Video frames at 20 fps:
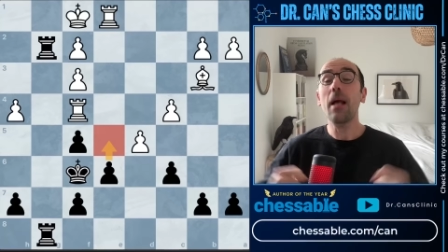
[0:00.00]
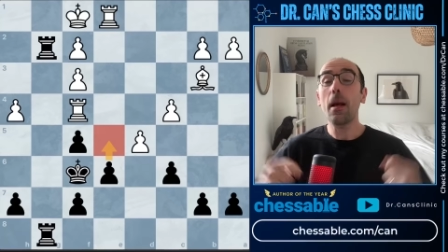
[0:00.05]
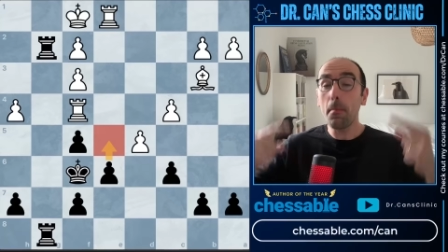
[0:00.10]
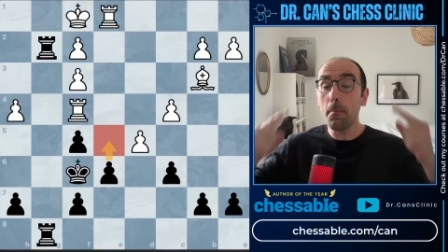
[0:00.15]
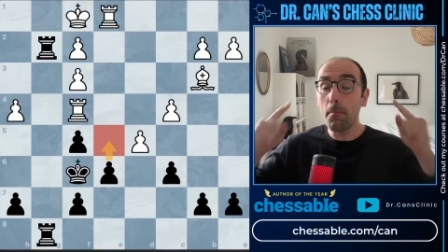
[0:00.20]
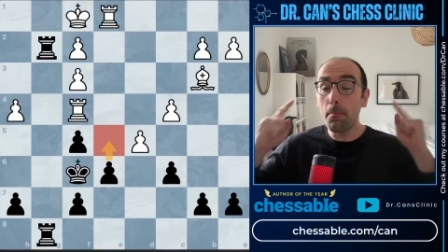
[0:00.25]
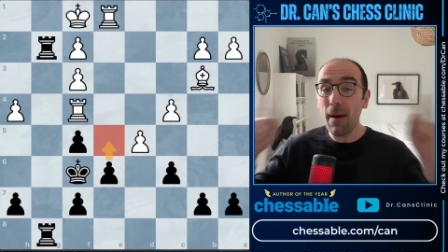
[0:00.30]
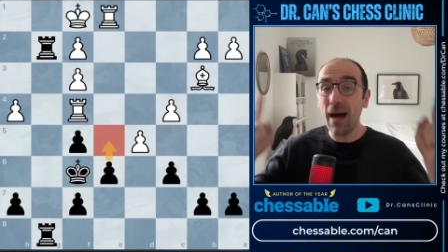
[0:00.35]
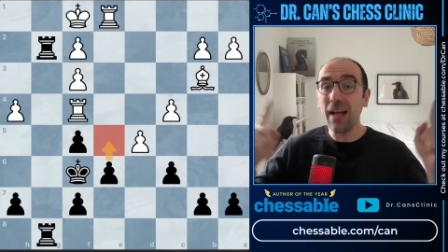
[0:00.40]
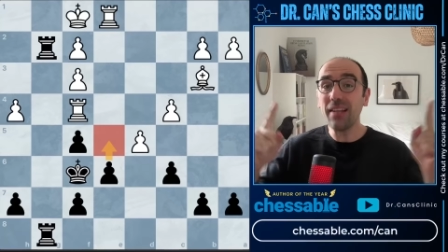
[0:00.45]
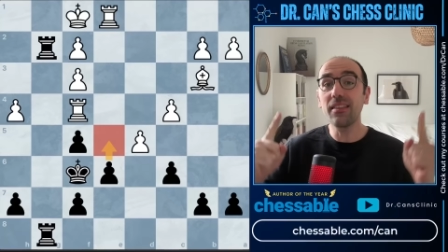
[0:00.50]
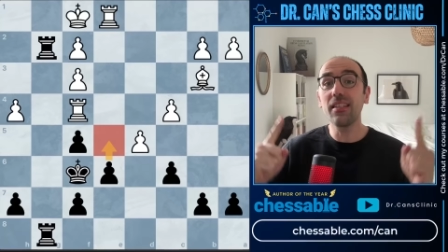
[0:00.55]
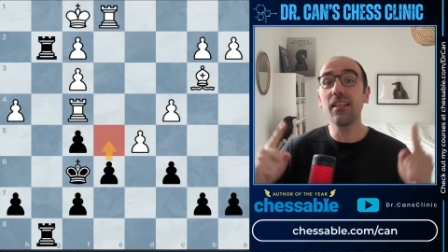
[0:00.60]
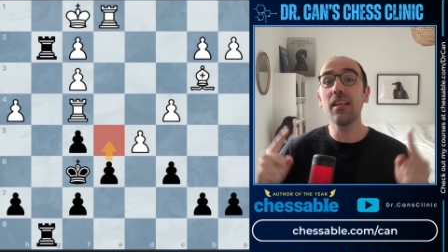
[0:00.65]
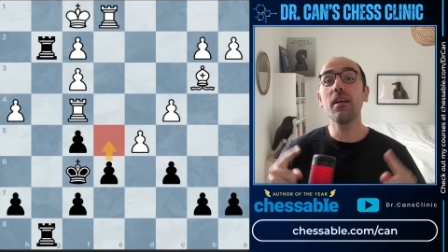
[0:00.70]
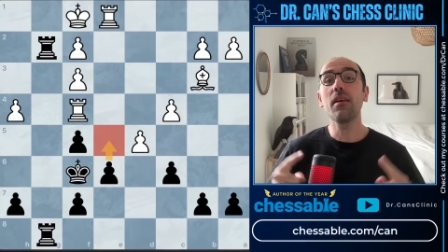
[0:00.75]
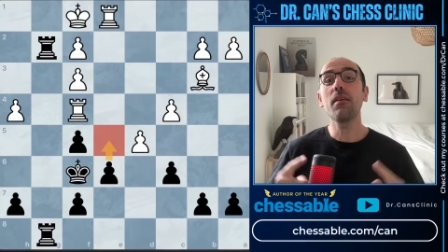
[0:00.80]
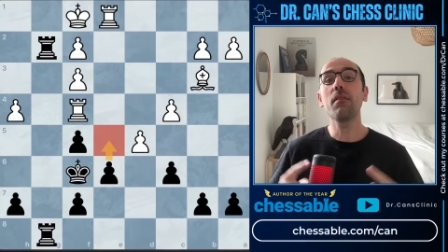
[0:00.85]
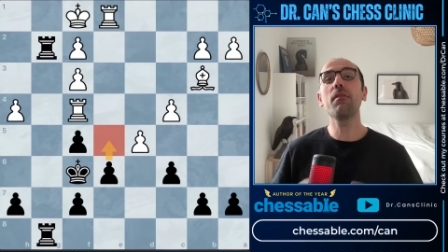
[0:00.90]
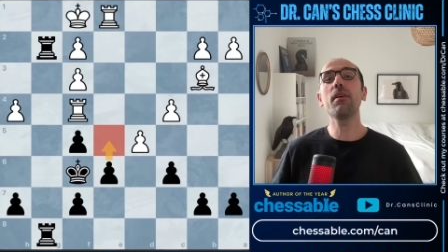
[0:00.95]
but
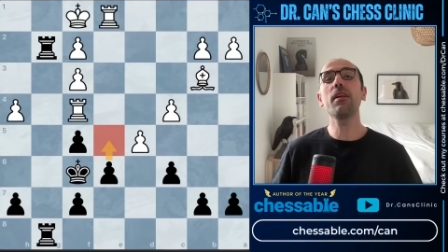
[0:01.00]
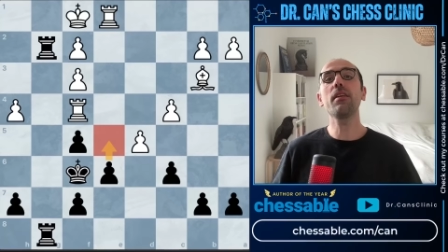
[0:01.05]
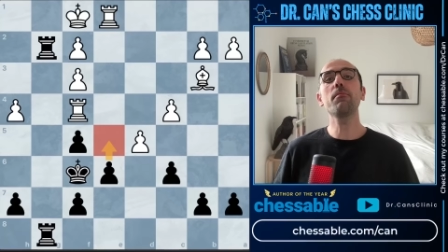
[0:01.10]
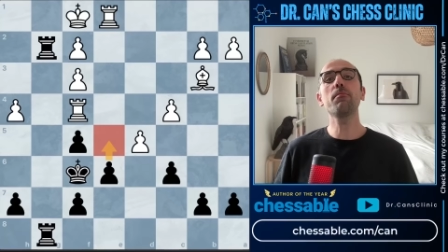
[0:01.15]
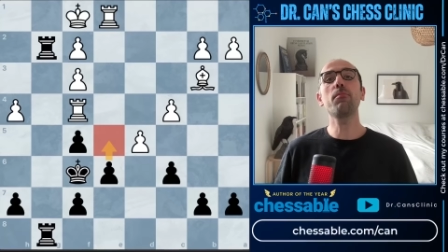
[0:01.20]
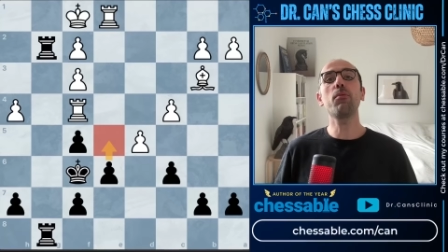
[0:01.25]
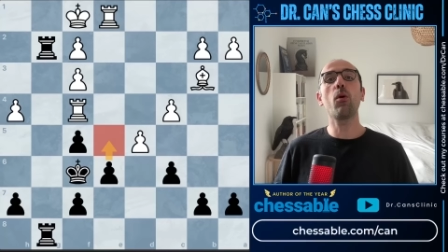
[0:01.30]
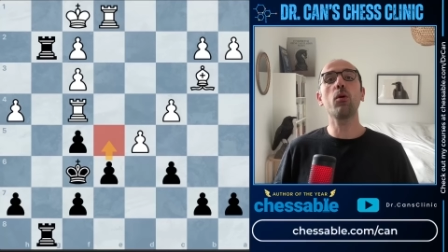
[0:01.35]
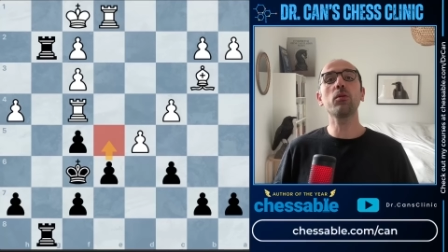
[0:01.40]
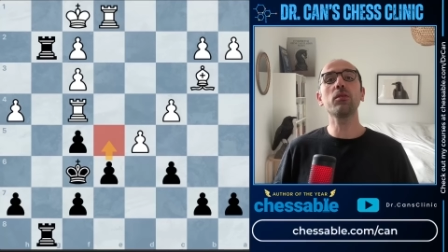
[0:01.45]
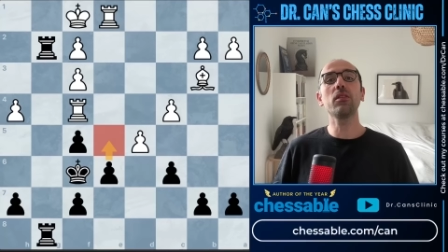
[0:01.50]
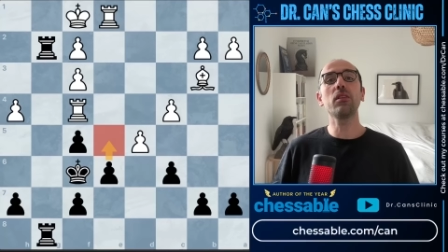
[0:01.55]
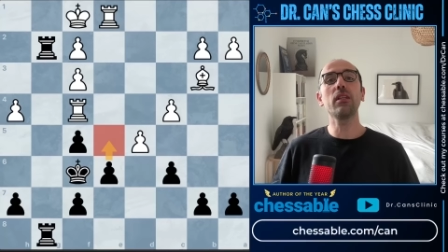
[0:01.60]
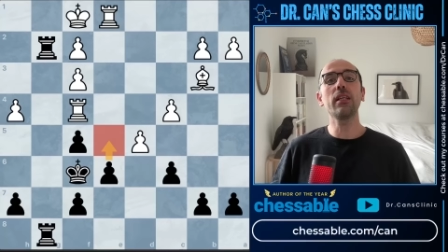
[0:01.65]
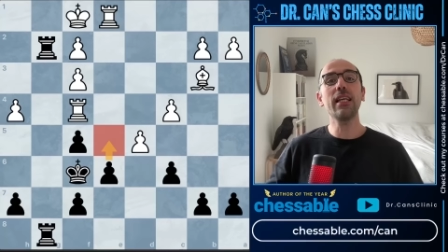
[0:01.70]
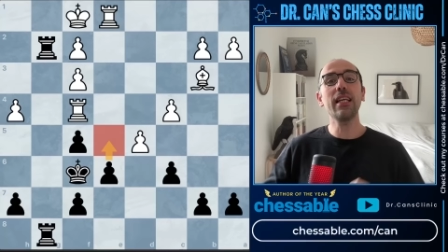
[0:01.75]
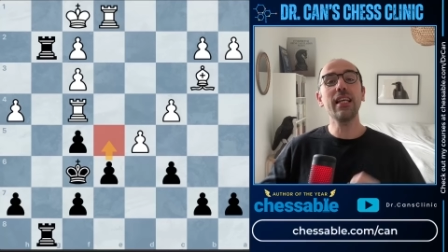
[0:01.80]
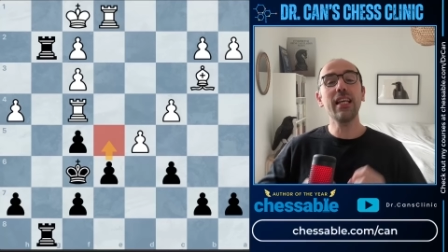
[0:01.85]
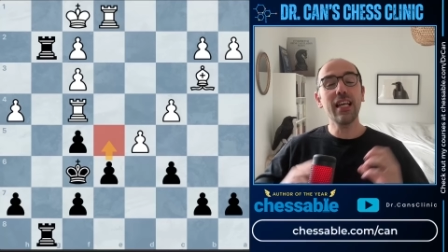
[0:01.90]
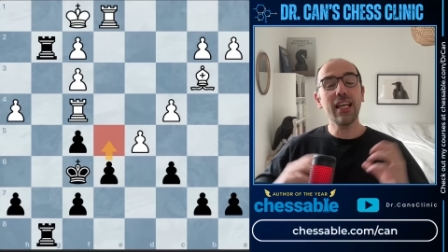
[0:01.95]
very
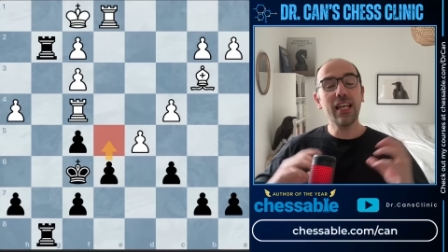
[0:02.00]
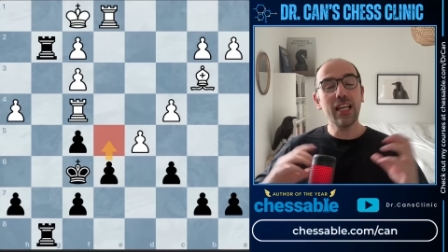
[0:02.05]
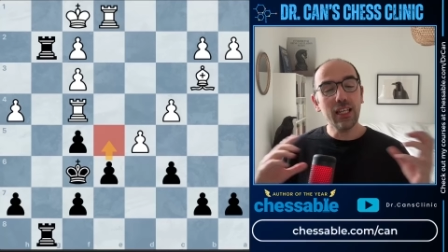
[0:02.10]
importantly,